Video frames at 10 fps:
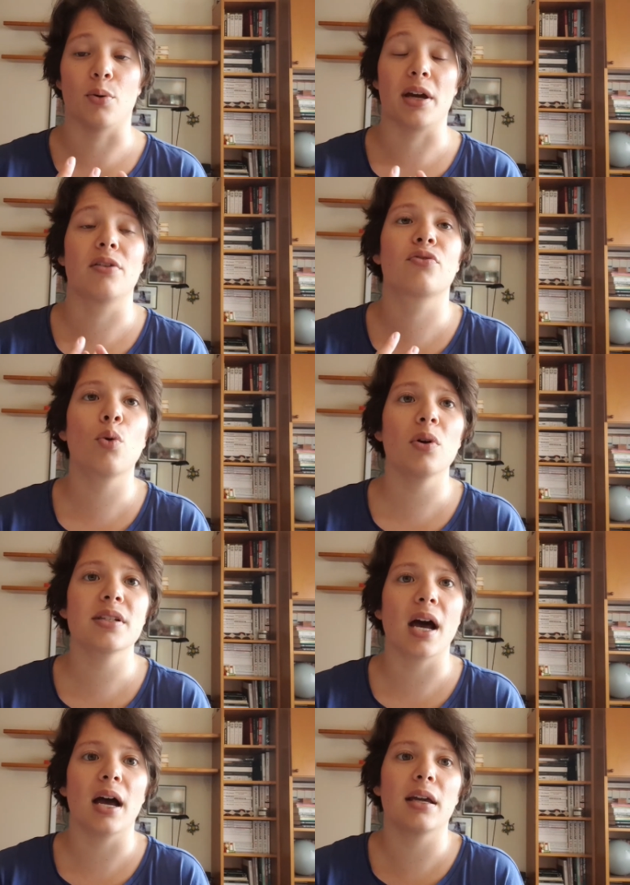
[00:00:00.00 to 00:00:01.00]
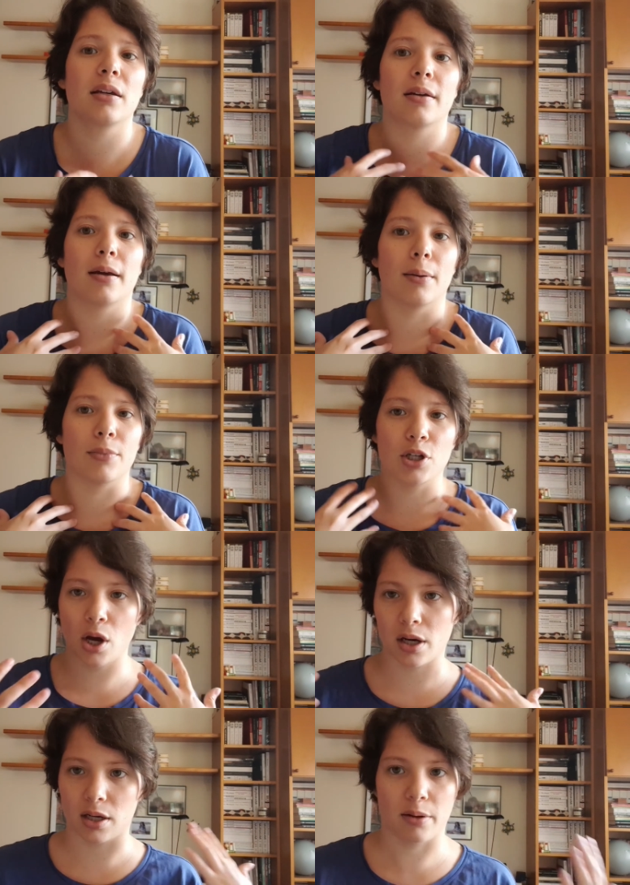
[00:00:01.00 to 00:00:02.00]
And of course, I am
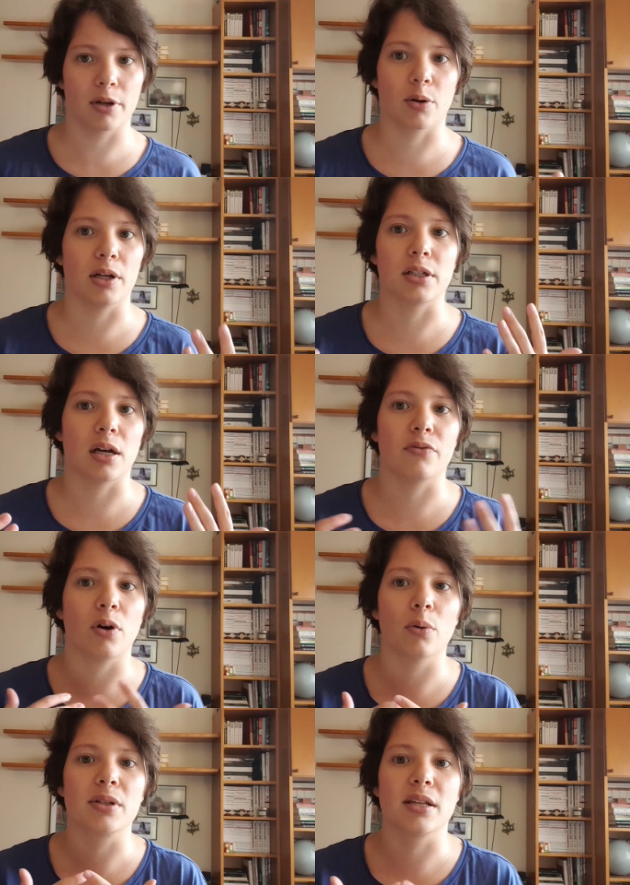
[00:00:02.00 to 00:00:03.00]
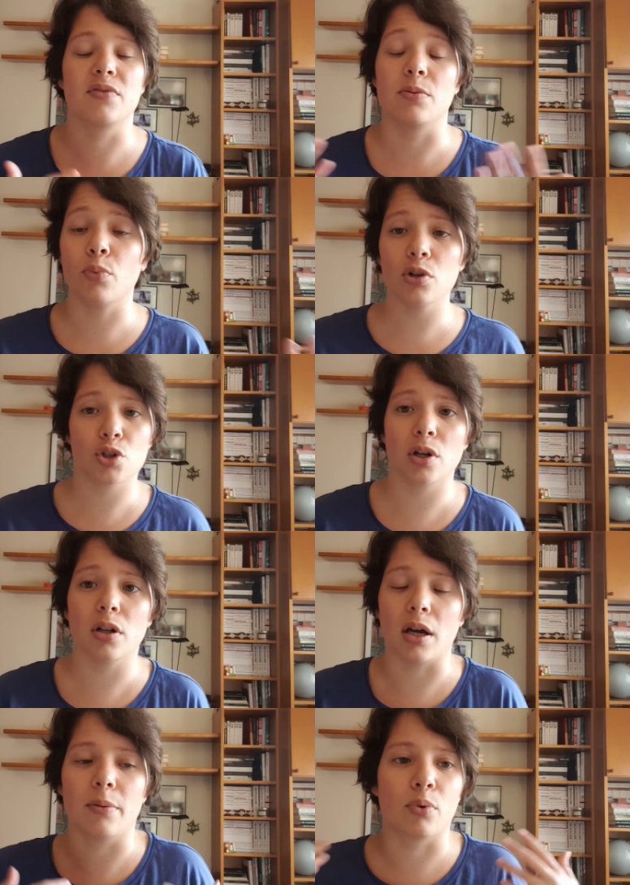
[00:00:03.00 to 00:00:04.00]
not an immigrant. I've always lived in Portugal.
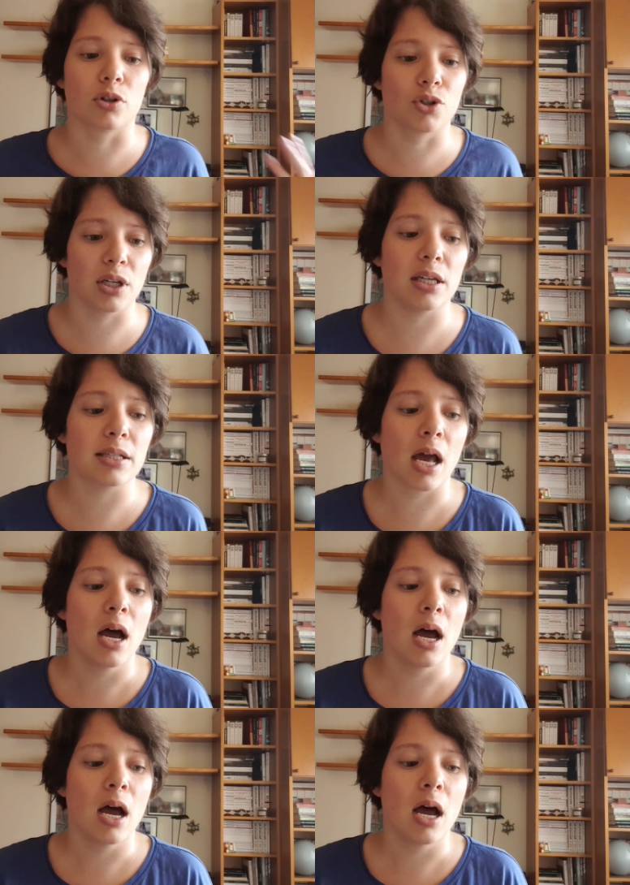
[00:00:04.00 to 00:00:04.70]
I am Portuguese.